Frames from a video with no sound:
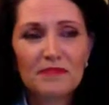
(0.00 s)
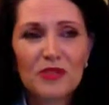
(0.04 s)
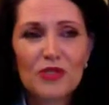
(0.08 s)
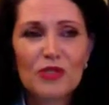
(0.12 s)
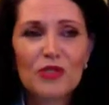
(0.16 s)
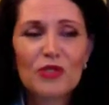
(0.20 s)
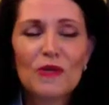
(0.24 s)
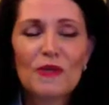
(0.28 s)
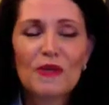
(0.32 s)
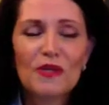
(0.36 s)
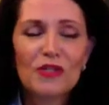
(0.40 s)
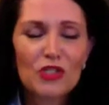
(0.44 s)

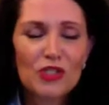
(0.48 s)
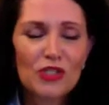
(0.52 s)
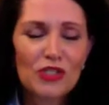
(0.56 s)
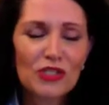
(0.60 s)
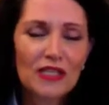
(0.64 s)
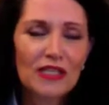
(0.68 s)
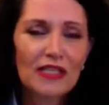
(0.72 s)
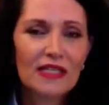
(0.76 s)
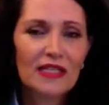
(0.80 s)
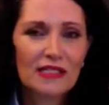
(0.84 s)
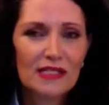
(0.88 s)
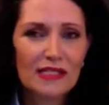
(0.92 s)
So that's
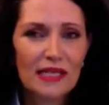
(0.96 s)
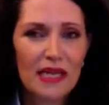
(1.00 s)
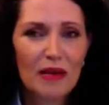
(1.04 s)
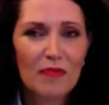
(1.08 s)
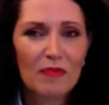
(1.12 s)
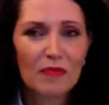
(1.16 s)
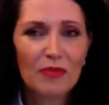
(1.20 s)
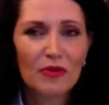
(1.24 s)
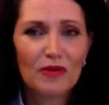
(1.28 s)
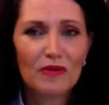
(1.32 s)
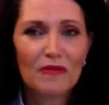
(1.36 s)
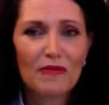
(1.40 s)
just an
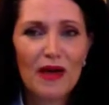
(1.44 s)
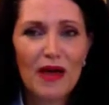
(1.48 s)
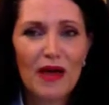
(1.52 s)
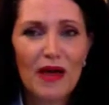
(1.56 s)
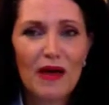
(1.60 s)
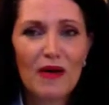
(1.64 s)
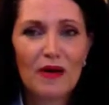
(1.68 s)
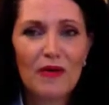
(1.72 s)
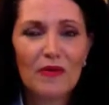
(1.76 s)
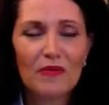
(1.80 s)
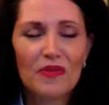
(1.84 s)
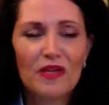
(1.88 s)
example of
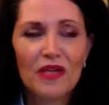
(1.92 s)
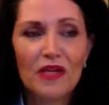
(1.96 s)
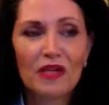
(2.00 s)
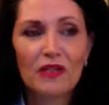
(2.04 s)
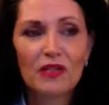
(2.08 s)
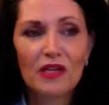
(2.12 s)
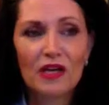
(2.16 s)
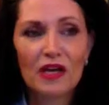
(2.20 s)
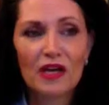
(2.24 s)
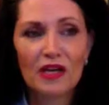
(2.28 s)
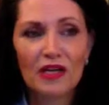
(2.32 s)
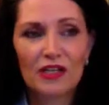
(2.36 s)
how the
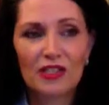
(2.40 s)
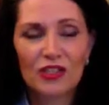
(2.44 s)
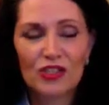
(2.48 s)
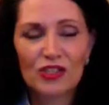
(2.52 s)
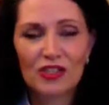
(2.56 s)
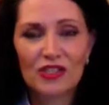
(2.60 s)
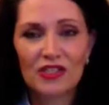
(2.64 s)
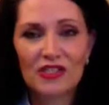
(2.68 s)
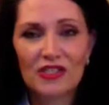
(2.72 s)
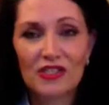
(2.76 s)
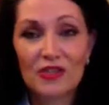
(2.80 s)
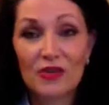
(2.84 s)

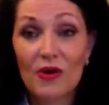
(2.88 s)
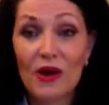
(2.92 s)
unconscious,